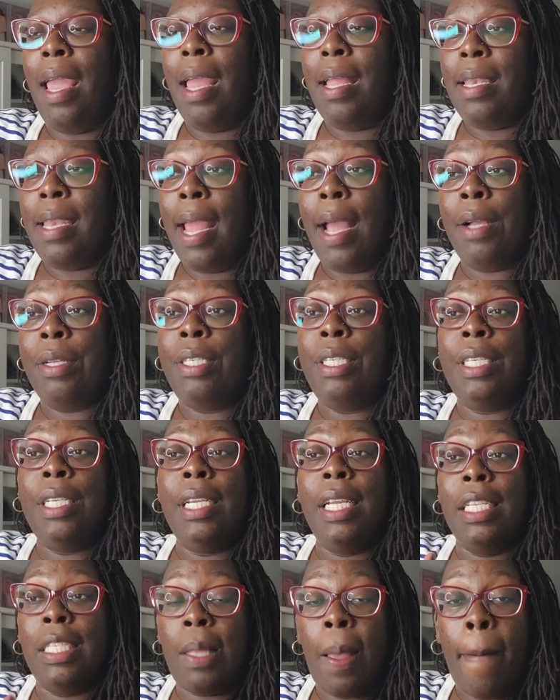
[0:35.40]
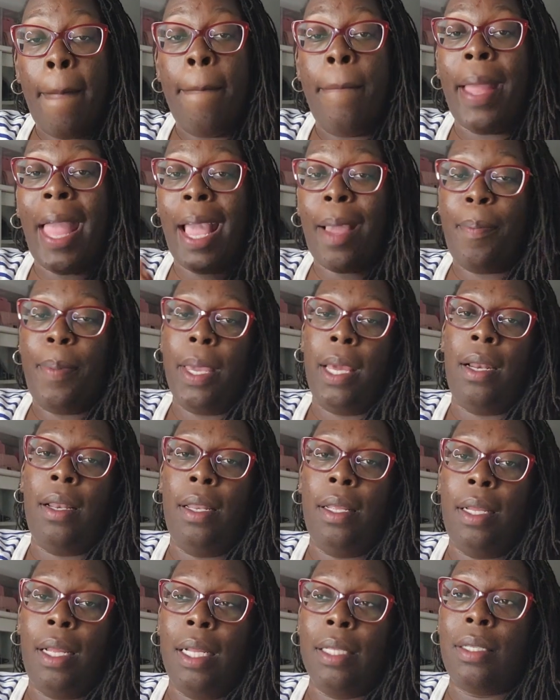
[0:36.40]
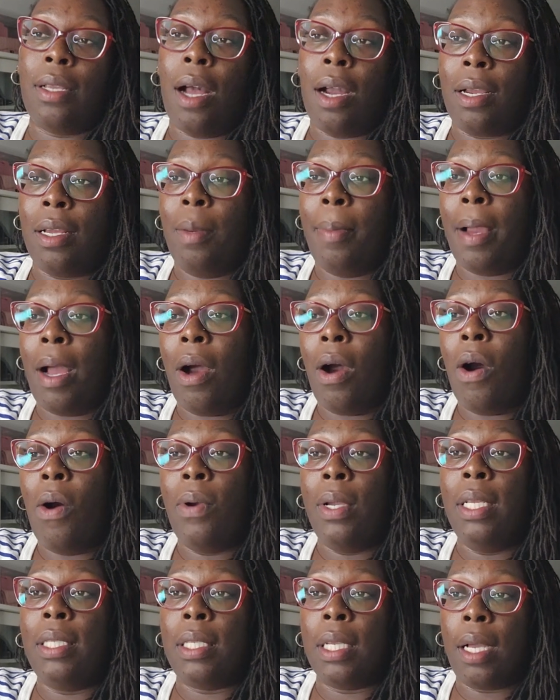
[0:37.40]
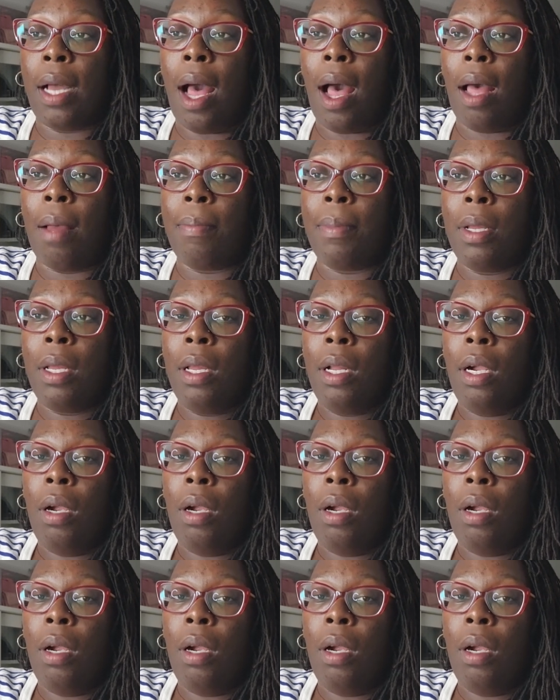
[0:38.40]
And now she is backpedaling and talking about, oh, he's a cop.